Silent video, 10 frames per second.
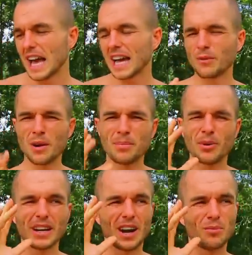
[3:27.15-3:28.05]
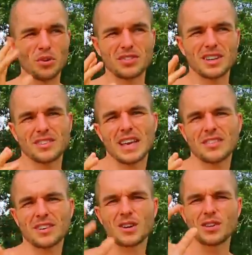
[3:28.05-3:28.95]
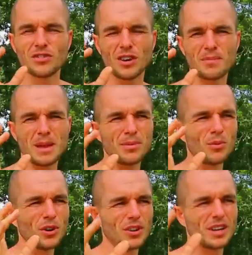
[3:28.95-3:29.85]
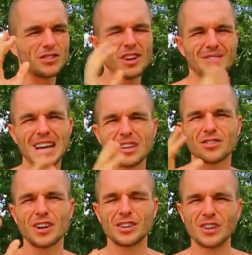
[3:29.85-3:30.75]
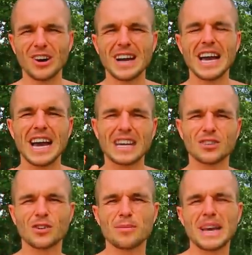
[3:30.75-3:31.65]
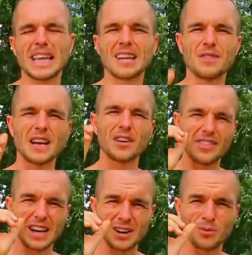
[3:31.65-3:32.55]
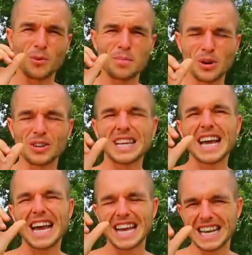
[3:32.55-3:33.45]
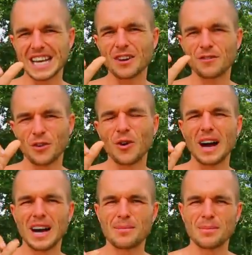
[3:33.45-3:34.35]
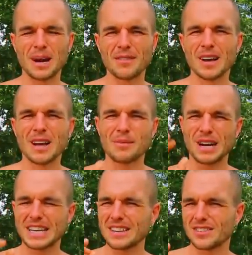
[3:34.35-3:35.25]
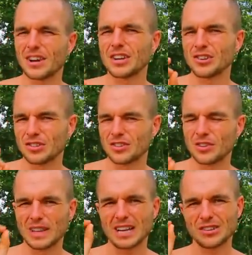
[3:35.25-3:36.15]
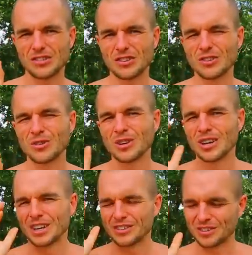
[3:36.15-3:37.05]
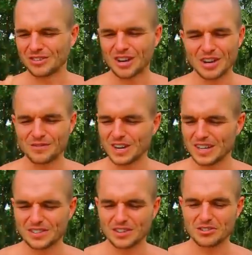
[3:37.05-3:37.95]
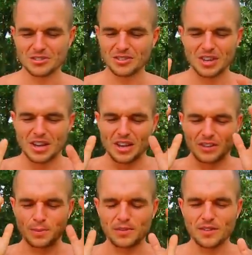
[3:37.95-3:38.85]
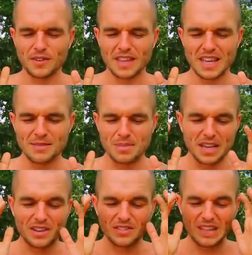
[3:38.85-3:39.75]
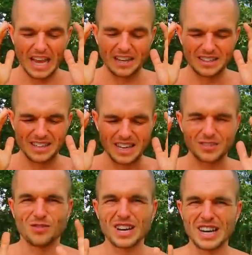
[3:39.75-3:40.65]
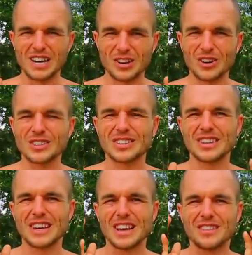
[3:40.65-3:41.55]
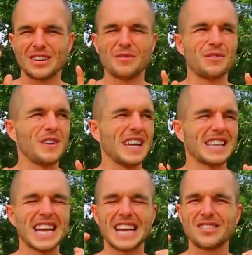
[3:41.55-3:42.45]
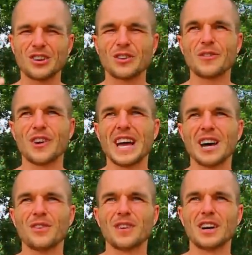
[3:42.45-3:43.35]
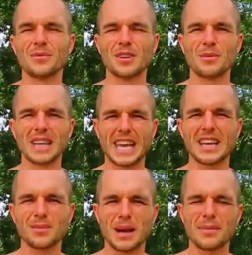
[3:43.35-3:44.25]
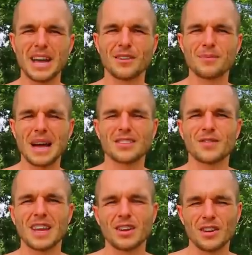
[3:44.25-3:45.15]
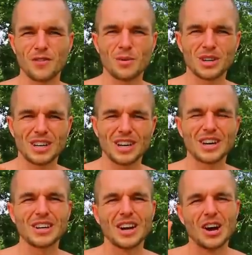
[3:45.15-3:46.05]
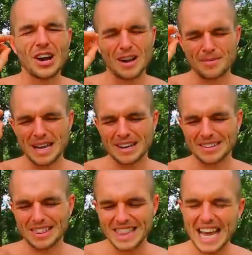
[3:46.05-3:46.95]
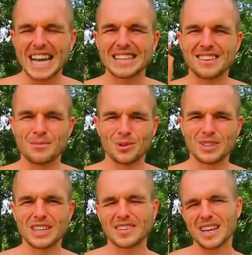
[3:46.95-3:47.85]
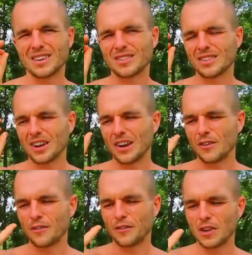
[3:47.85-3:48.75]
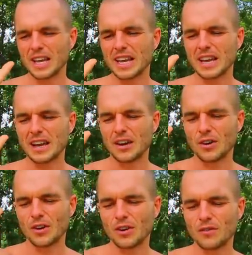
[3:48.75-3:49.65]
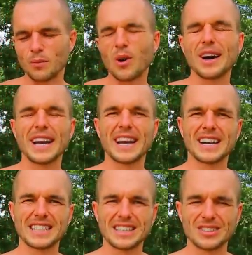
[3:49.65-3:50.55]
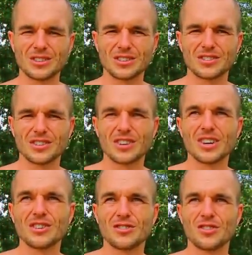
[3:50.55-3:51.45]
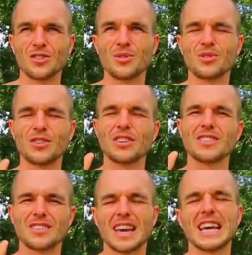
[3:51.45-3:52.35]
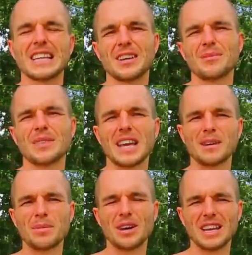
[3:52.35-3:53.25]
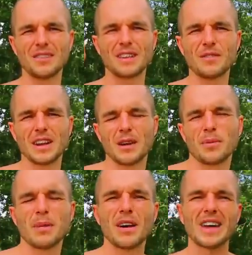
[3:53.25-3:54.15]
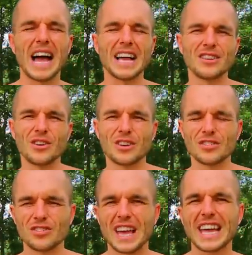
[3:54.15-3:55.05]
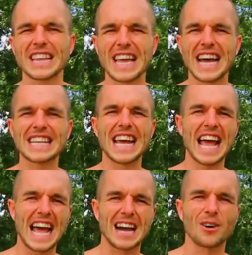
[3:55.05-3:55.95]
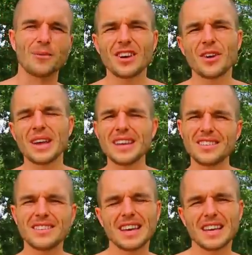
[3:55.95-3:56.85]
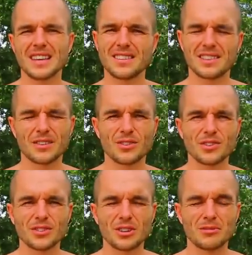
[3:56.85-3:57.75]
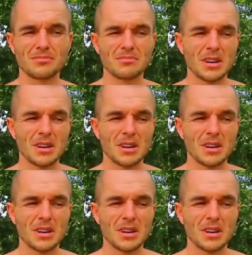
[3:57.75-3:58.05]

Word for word: And at one point I was going to take steroids to show people what you can achieve naturally or not, and talk about that in a video that I will put a link for up above. But I did decide not to do that due to certain reasons, specifically because, yeah, it's really not something that is good for your health, and I'm someone that cares about my health massively. And if you want to learn about that in more details fully of why I did not choose to take them, then I'll put a link for that video up above and you can check that out. So is he taking steroids or not?